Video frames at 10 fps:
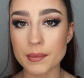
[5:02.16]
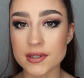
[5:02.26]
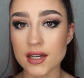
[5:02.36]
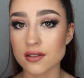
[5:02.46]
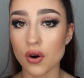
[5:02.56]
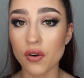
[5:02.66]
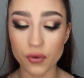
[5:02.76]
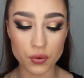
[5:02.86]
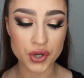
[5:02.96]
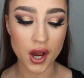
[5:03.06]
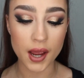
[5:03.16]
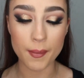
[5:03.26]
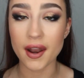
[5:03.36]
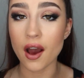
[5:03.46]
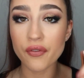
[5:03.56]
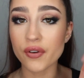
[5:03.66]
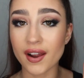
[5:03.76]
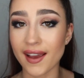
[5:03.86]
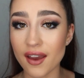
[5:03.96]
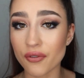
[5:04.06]
lipsticks of all time, and I feel
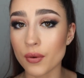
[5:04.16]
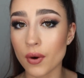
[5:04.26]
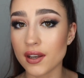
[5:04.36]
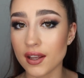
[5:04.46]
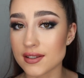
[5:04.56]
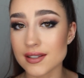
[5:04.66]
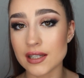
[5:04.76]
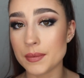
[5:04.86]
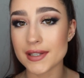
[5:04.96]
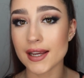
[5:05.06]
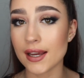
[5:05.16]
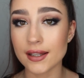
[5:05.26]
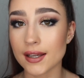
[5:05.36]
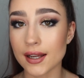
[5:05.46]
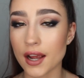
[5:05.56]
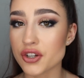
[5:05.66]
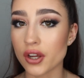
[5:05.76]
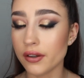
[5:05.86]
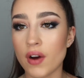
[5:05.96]
like everyone needs this lipstick in their collection.